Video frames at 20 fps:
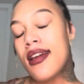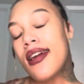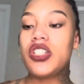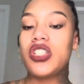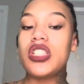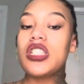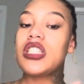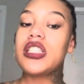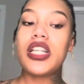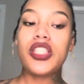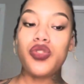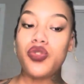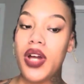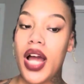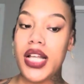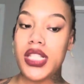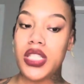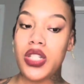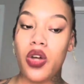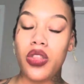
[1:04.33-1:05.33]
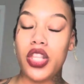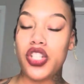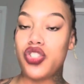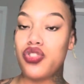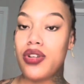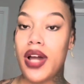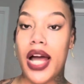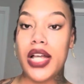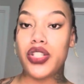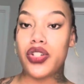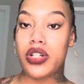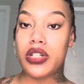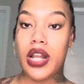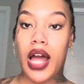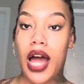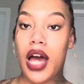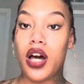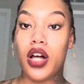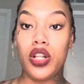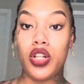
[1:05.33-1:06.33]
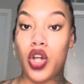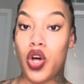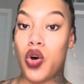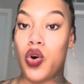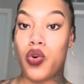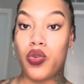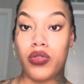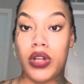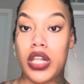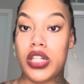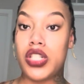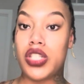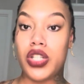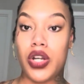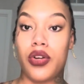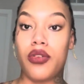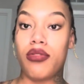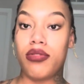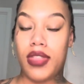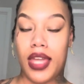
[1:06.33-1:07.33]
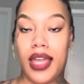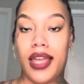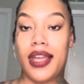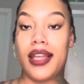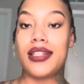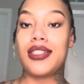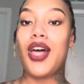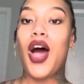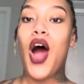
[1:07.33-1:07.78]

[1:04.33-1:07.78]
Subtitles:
Just let you guys know that you guys are not alone in certain things.